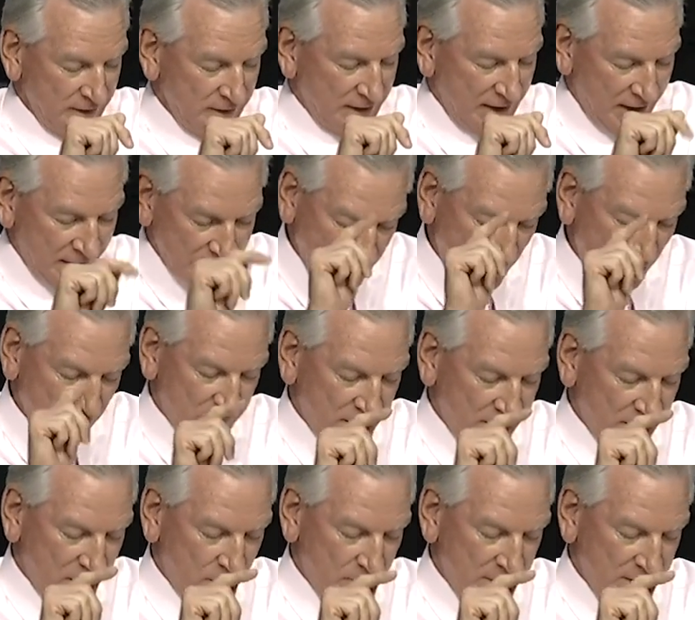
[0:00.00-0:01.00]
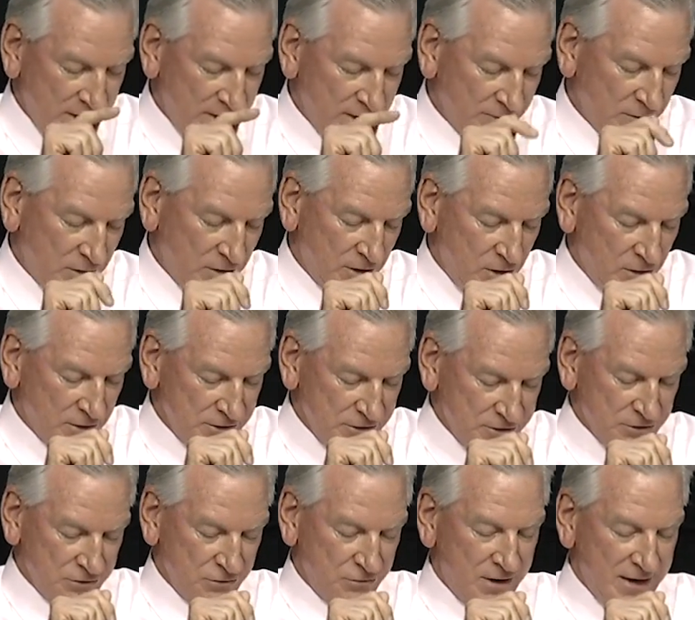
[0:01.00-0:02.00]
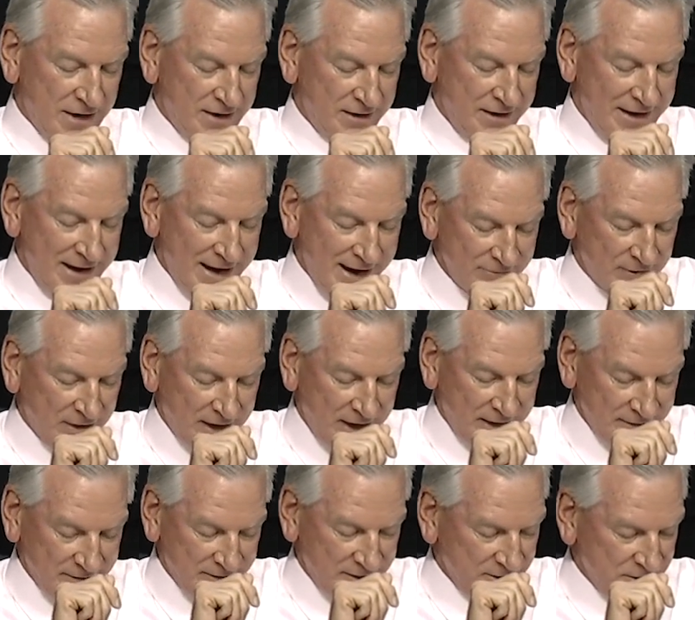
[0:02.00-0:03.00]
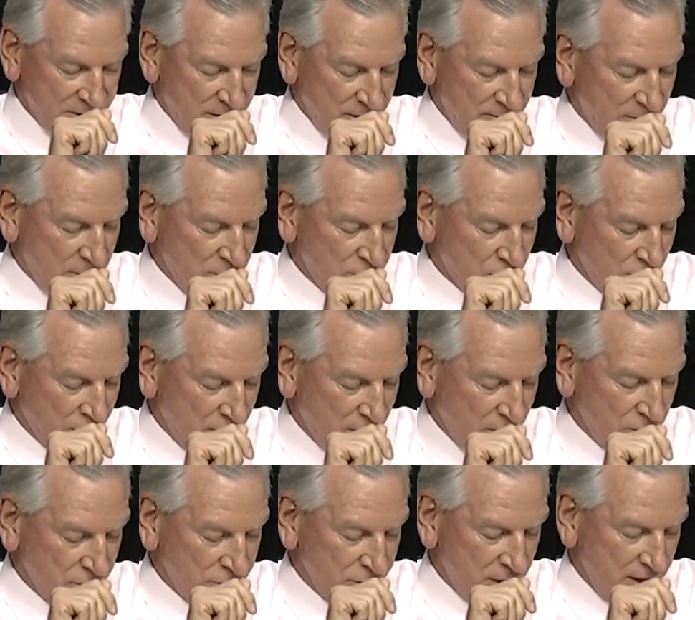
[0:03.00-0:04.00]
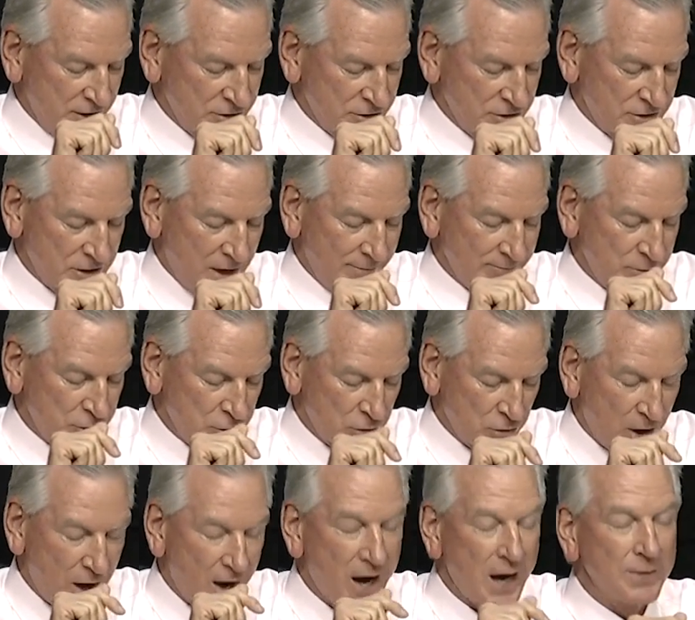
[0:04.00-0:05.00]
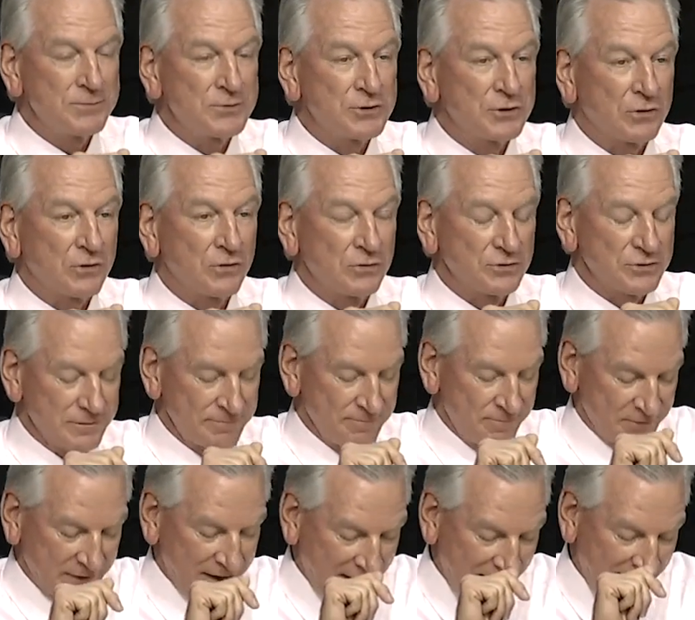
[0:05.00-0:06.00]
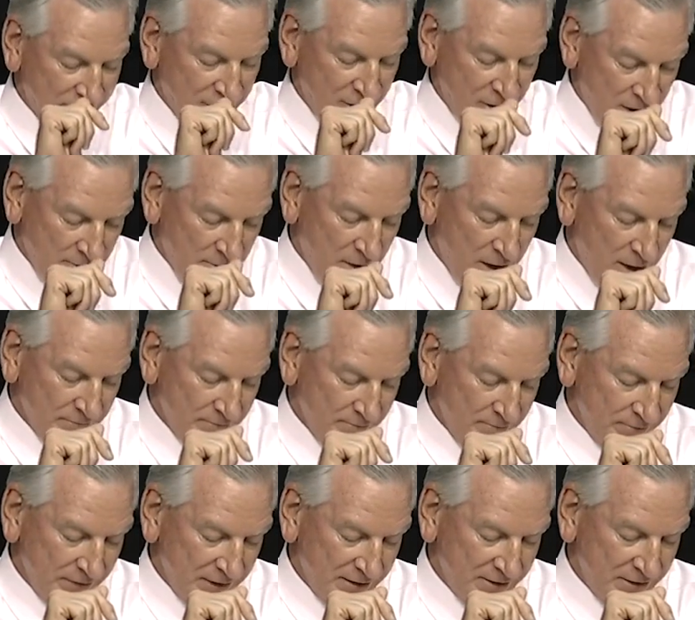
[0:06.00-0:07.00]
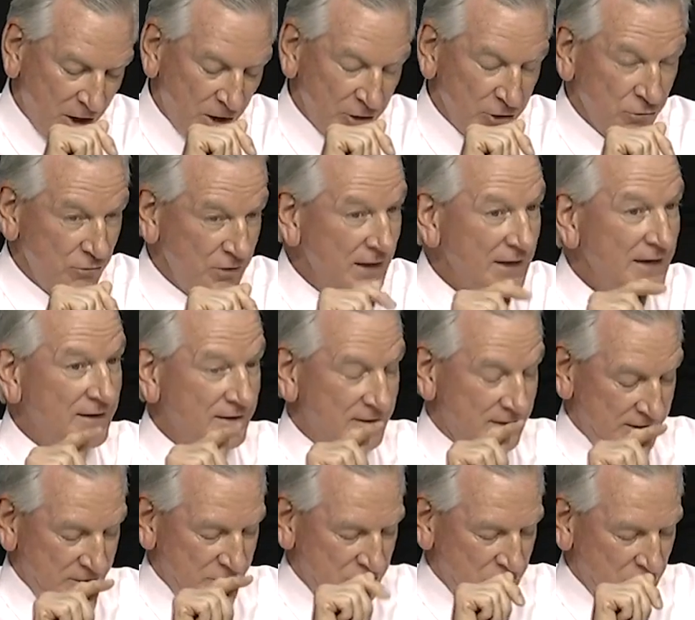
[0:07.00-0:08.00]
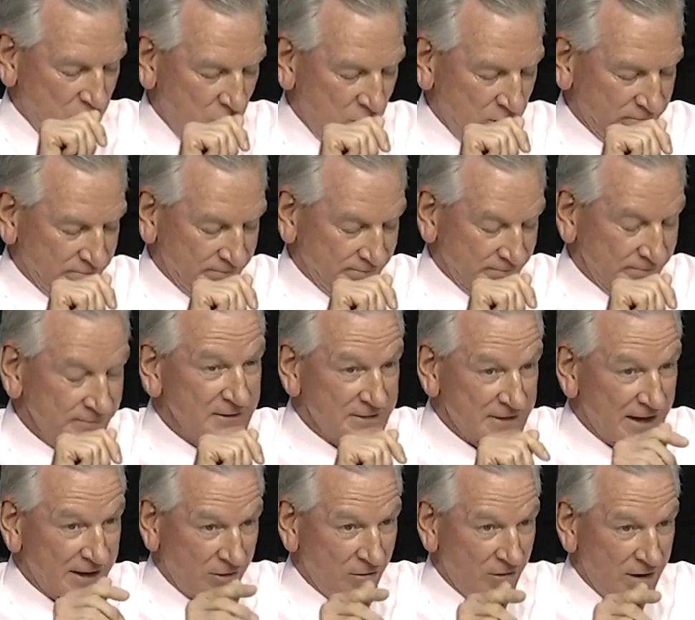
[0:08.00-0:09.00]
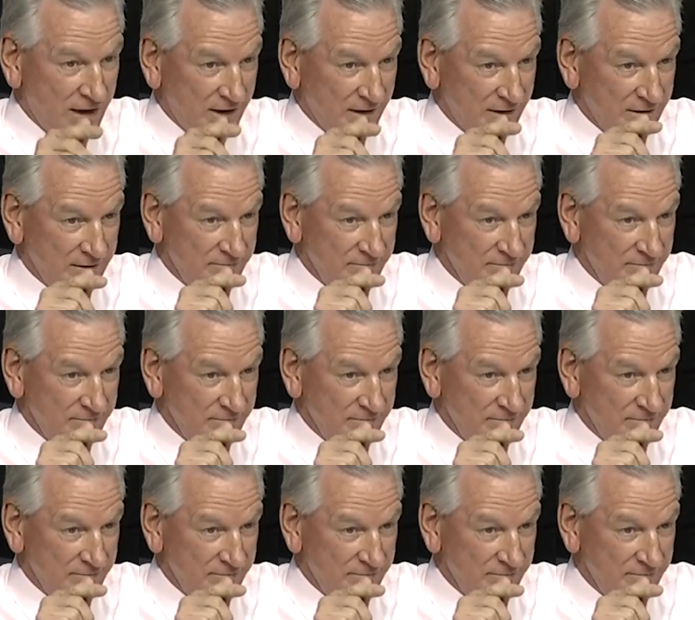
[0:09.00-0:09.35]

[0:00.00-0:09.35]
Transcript: And I know that there have been difficulties in trying to navigate these individual negotiations. I'm sure obstacles have come up that are unique to each store. Is that correct?